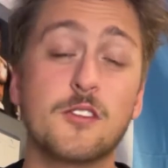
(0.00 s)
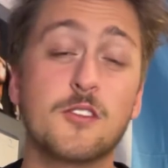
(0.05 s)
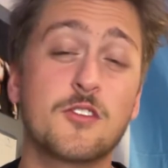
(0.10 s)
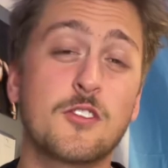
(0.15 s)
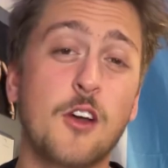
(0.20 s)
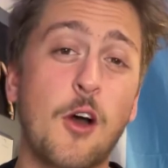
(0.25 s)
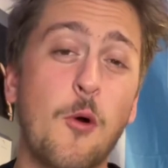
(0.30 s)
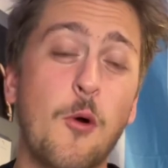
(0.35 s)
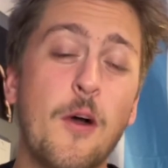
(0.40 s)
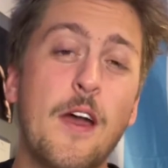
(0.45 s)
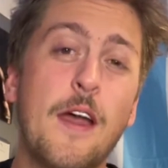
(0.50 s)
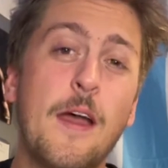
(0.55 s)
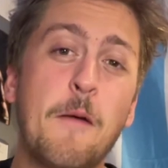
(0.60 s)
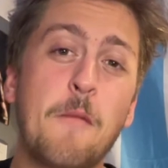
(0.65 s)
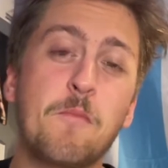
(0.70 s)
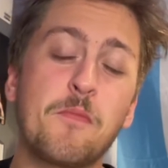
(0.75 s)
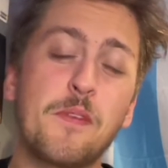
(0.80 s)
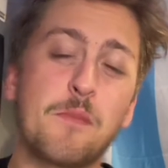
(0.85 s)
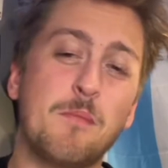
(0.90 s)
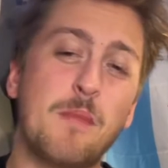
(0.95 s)
So
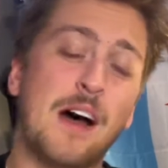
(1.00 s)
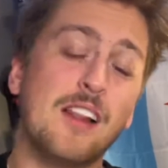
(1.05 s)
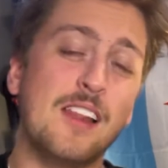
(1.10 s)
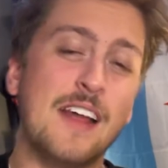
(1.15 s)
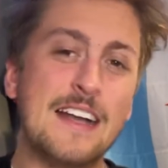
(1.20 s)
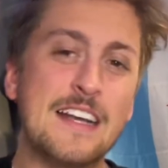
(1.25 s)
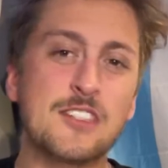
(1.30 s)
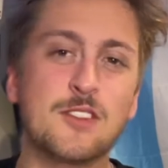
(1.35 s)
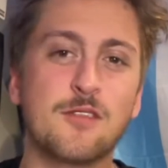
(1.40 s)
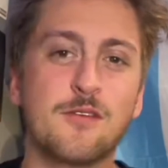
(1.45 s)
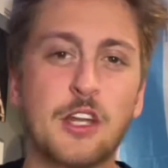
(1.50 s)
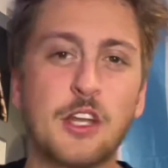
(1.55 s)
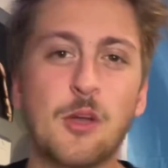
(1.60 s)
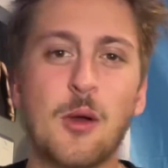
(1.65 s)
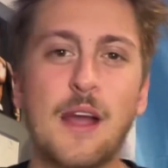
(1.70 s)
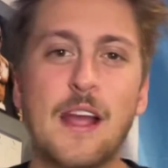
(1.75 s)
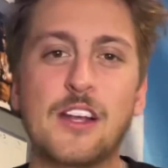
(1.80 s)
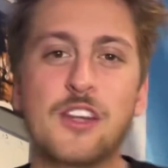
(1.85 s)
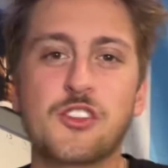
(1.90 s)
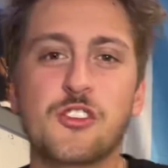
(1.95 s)
my last video
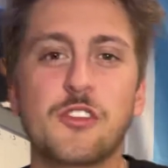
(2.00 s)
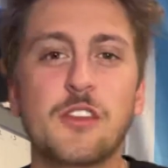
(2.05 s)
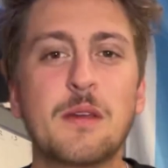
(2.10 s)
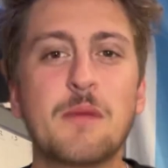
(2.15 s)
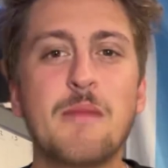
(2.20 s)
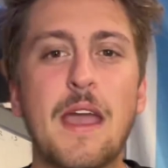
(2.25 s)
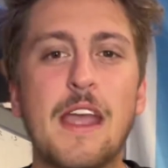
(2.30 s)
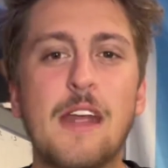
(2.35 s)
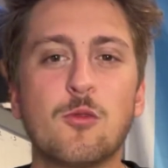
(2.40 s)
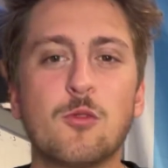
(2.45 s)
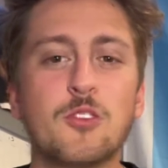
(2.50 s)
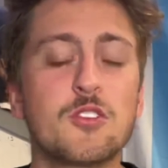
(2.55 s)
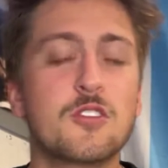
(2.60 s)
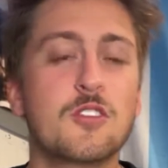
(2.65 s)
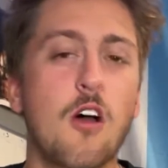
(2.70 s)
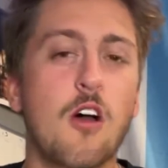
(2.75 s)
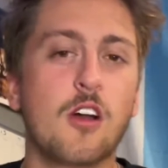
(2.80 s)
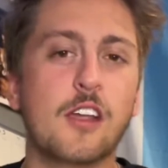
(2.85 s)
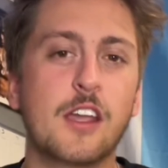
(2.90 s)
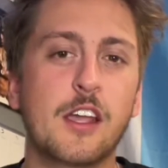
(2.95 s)
I actually made was
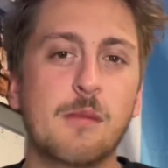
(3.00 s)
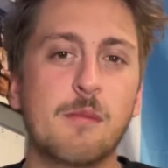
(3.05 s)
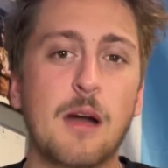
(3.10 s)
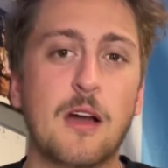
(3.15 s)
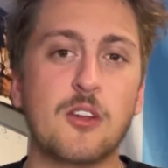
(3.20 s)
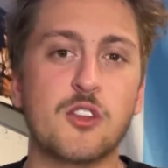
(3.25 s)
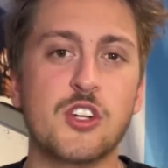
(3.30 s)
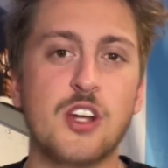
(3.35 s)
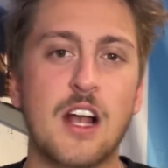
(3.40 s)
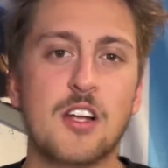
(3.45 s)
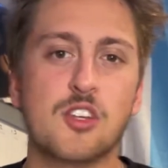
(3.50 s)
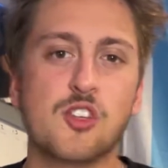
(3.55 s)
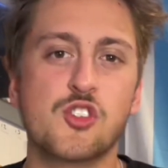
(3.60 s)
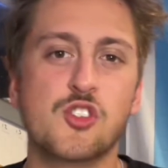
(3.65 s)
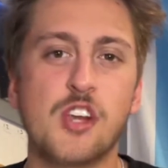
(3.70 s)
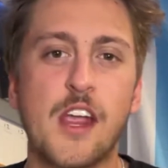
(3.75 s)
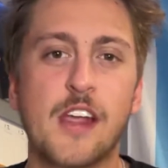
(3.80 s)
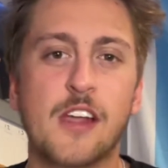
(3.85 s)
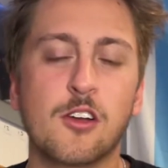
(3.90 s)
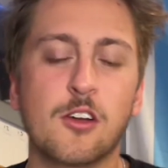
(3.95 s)
talking about Josh
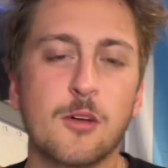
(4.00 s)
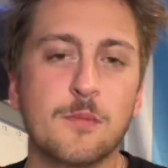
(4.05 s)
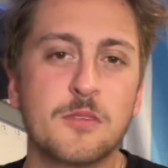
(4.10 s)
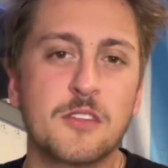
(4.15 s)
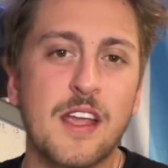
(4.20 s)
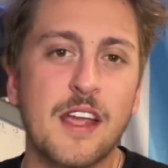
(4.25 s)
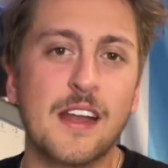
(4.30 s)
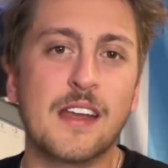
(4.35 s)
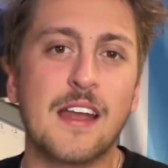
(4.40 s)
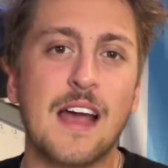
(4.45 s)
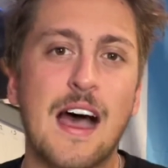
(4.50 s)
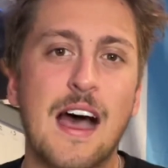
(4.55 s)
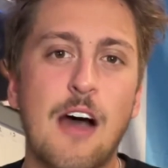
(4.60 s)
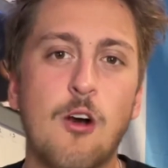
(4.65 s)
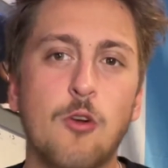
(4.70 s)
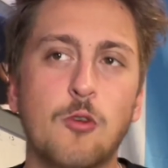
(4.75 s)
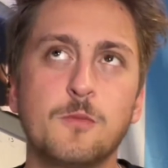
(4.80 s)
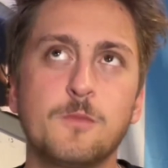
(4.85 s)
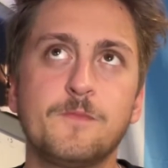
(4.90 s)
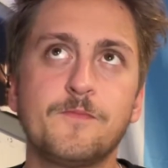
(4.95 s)
Jacobs and how,